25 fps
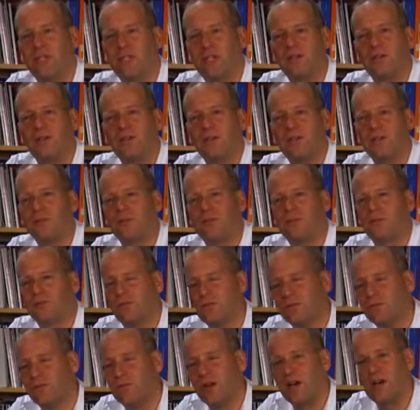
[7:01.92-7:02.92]
difficult. And if
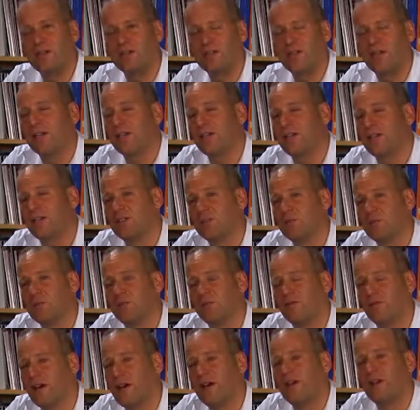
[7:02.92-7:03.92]
a device like this
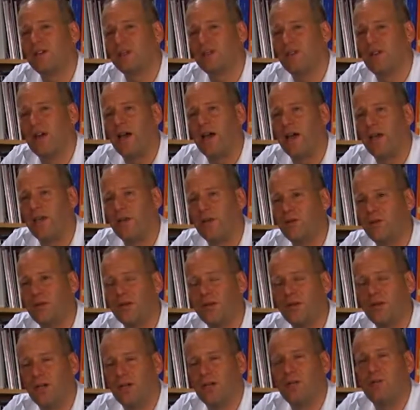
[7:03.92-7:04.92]
provided value,
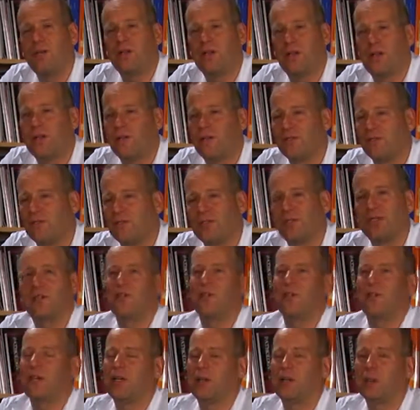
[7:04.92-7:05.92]
you could have a
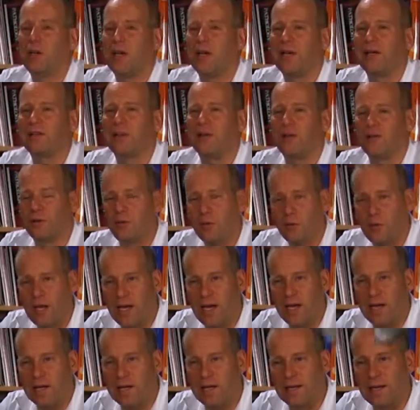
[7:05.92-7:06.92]
significant impact on
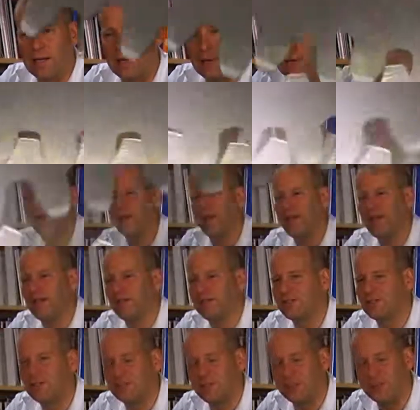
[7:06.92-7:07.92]
humanity.
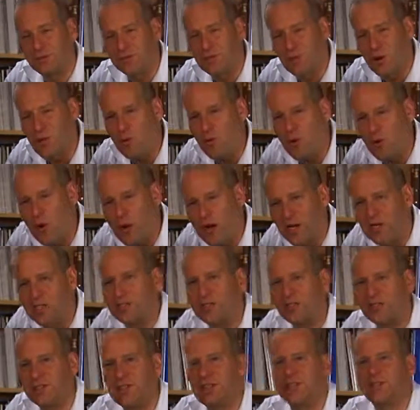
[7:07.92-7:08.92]
There's no
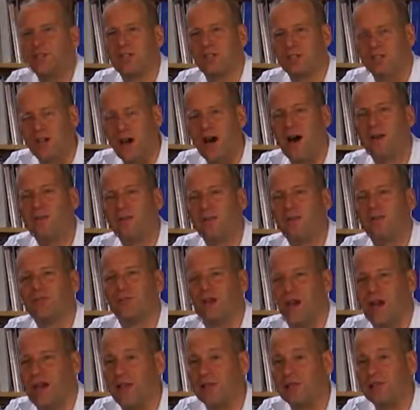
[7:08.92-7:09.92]
question it's a novel
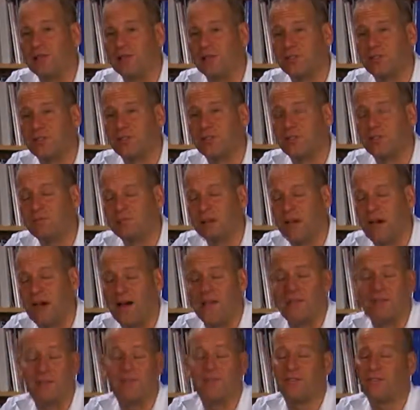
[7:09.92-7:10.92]
drive system.
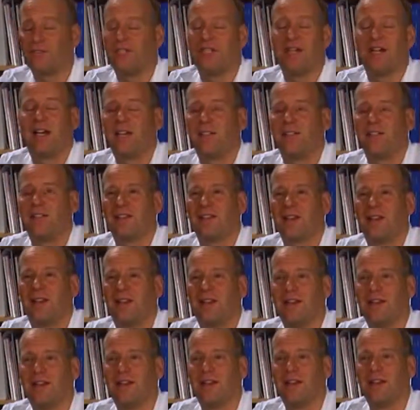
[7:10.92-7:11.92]
I've never seen anything
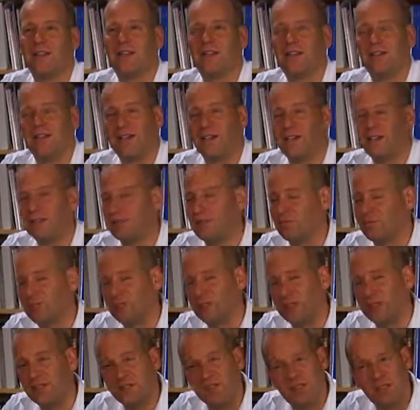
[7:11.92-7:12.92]
like it. It's
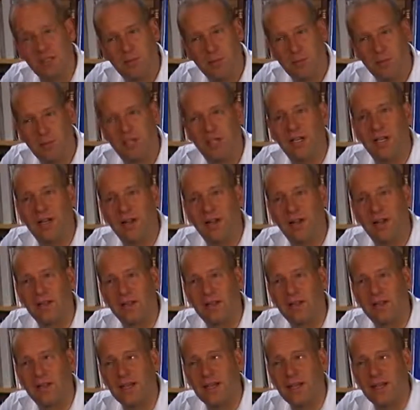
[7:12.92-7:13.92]
really simple and
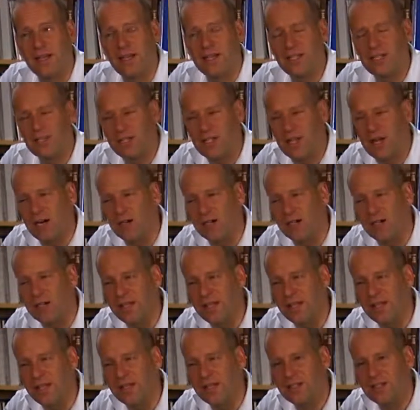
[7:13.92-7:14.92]
elegant, and
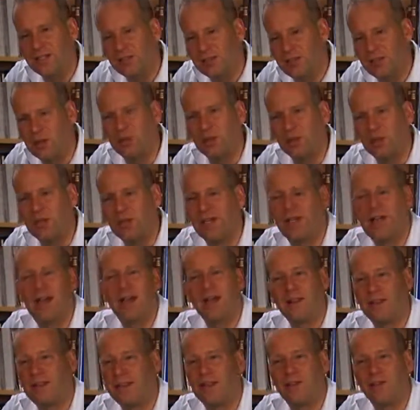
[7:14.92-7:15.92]
generally simple and
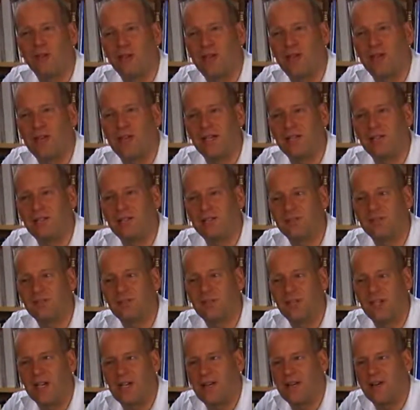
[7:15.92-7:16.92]
elegant things
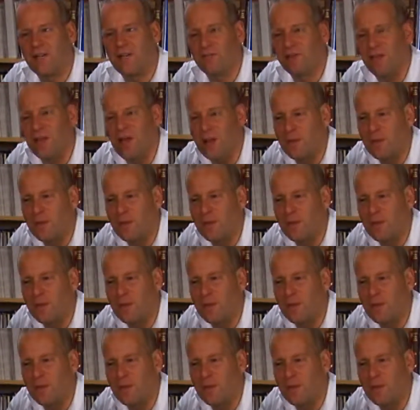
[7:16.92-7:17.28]
have